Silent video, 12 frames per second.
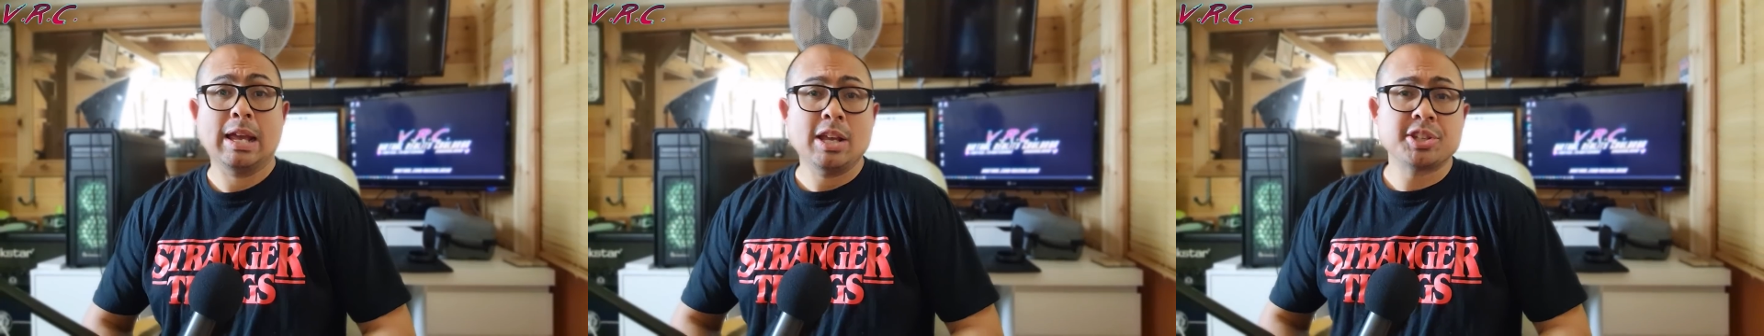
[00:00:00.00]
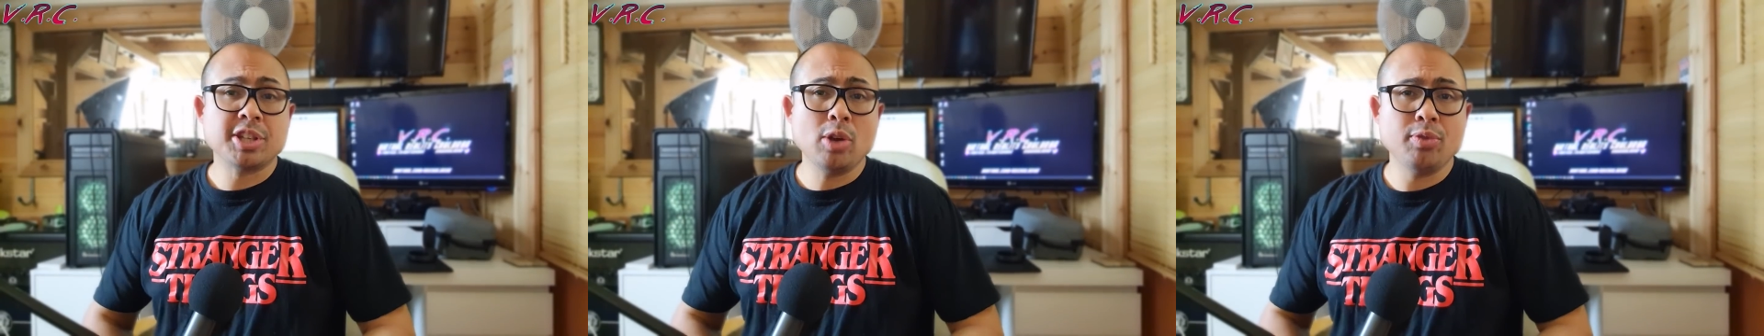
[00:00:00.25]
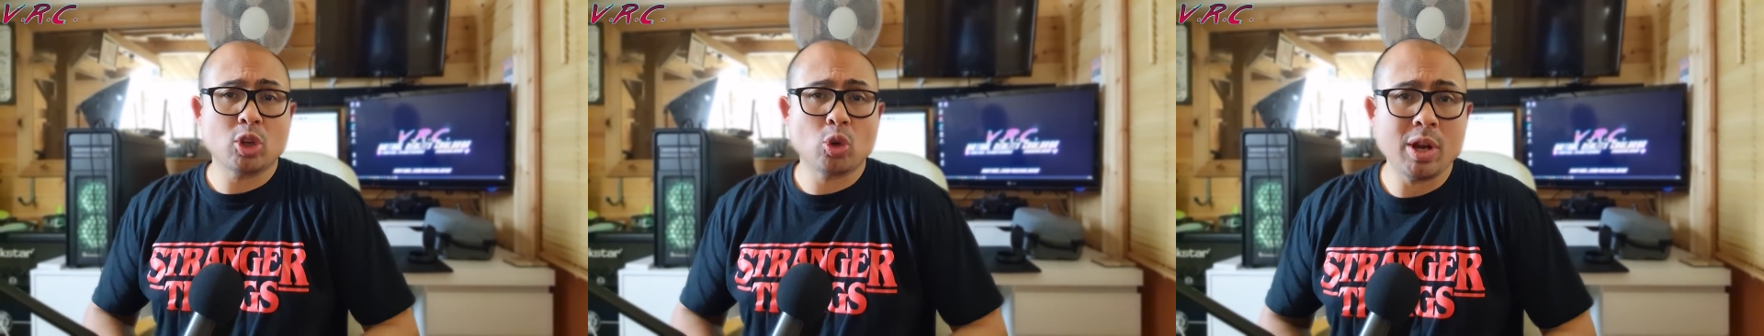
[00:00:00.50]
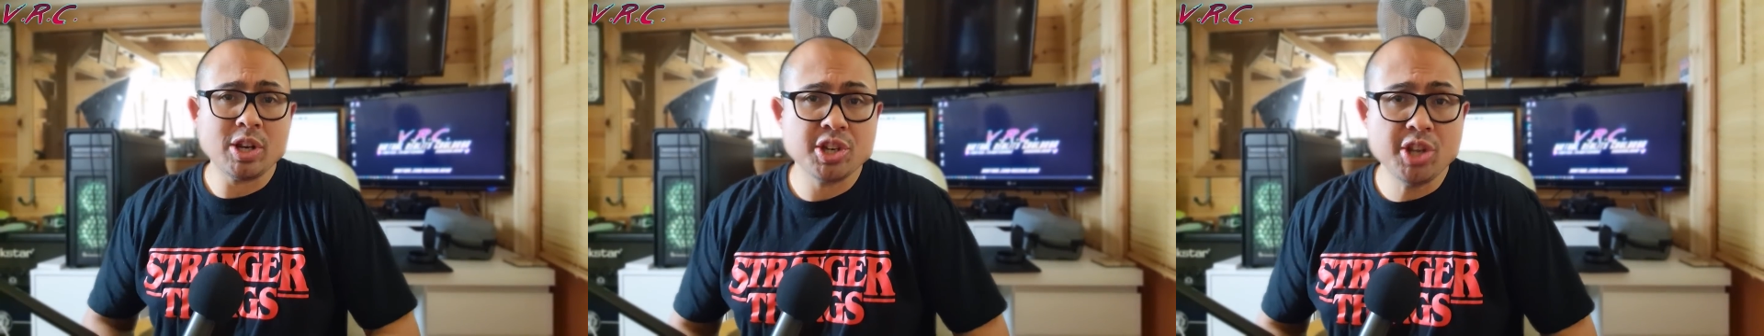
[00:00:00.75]
So the
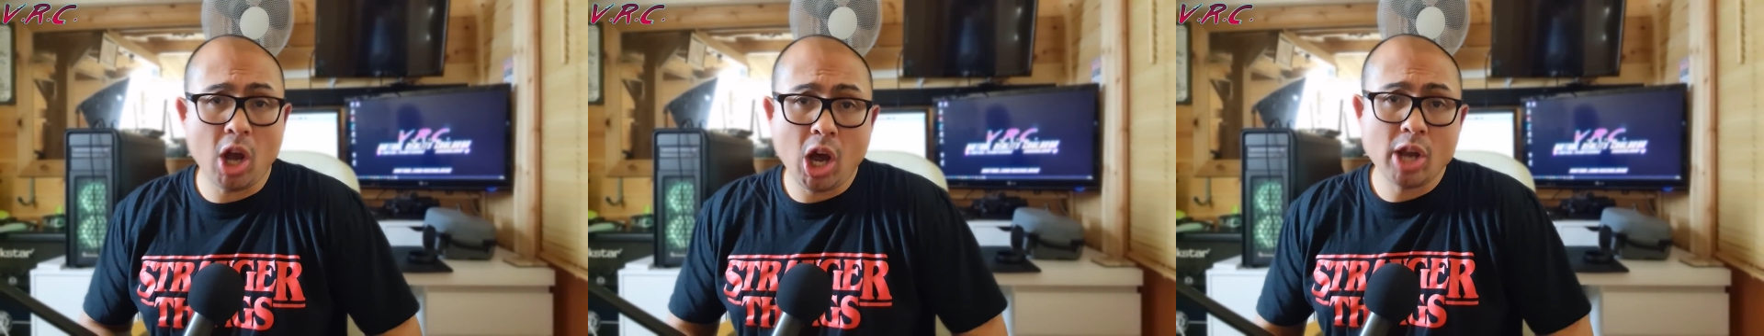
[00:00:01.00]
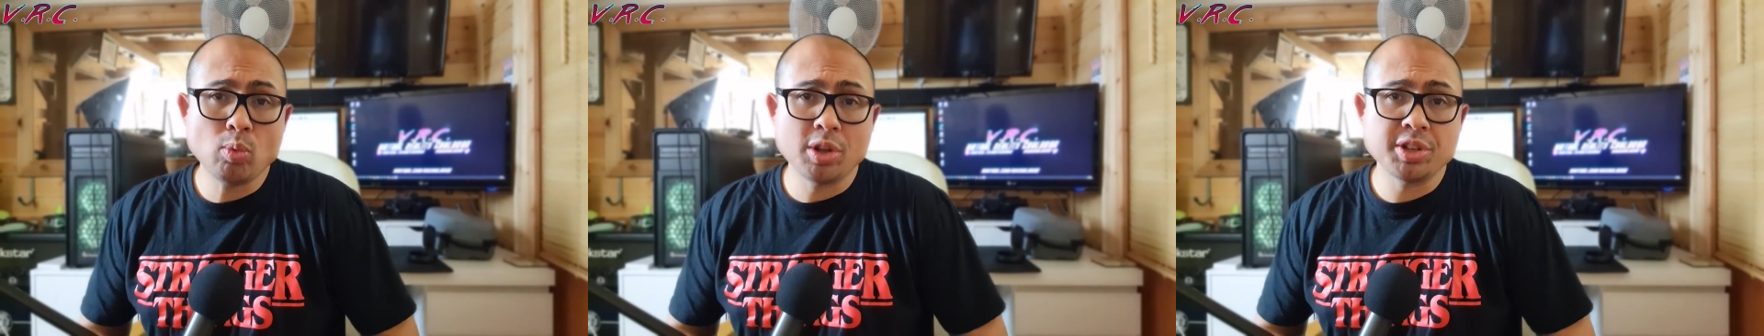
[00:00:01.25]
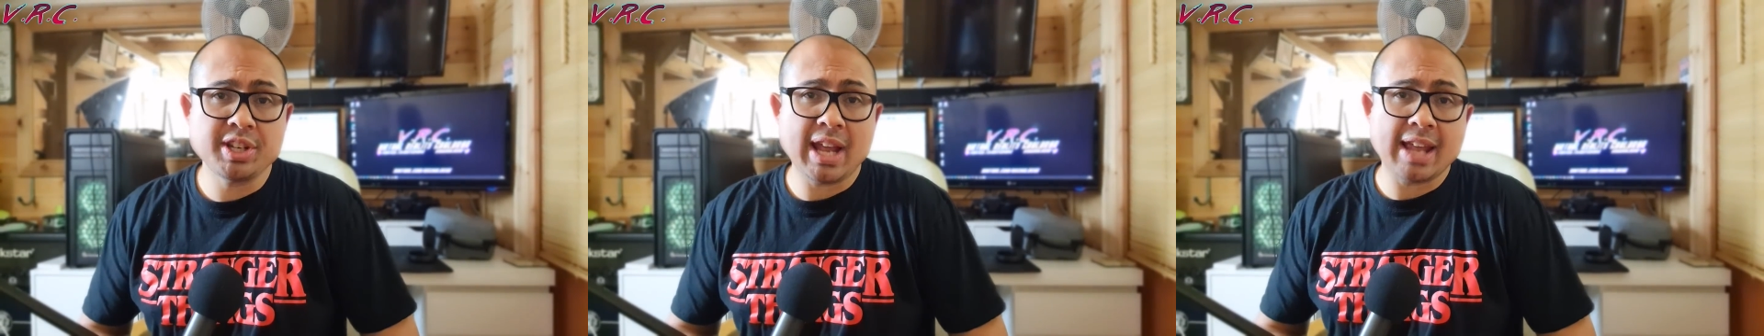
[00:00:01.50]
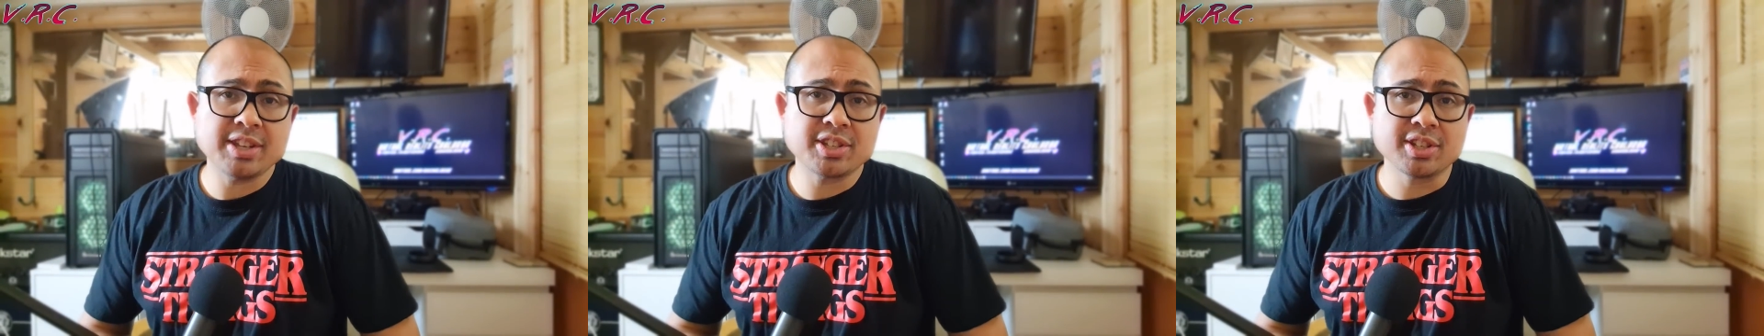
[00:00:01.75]
question that I wanted
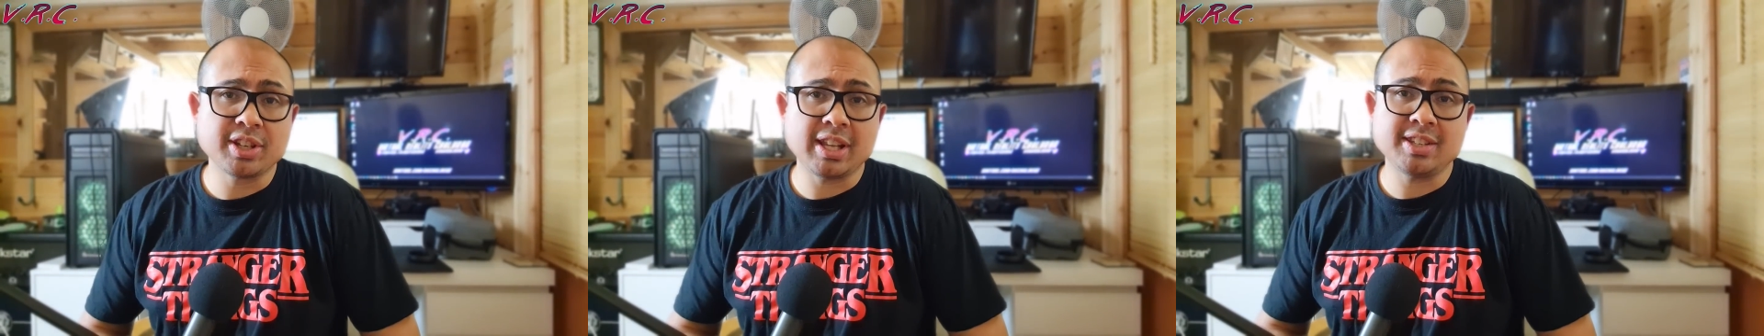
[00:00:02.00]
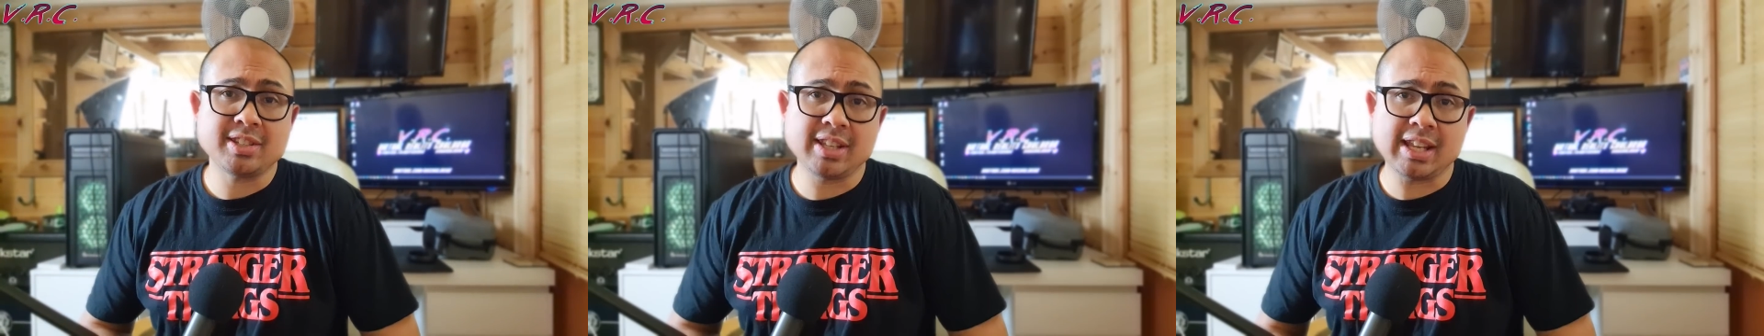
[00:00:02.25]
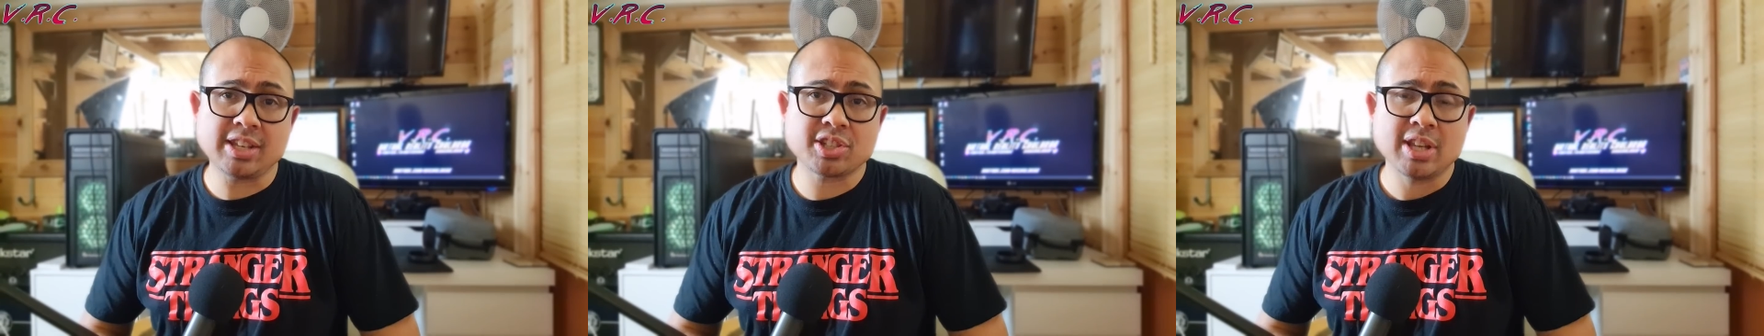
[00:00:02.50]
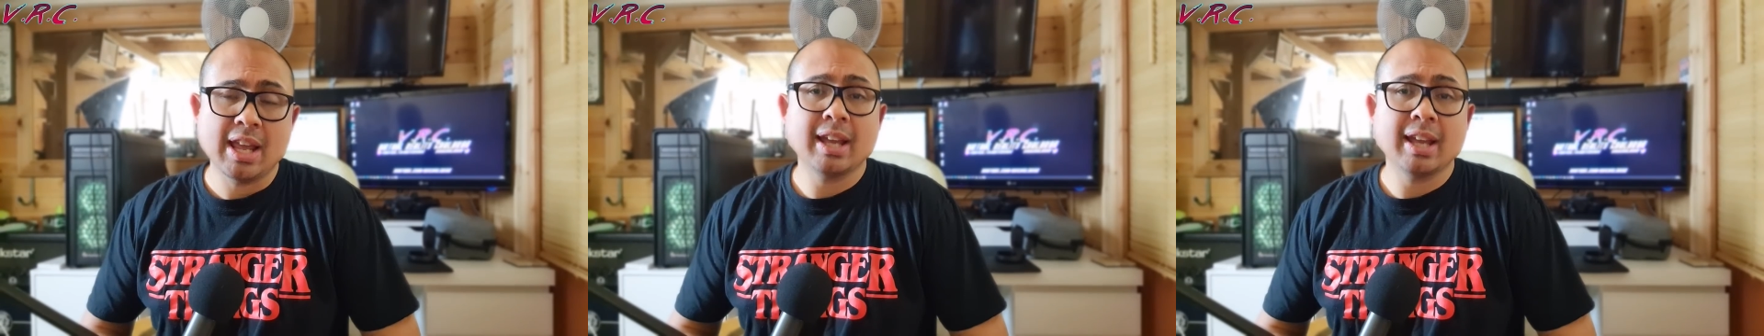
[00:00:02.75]
answered is this: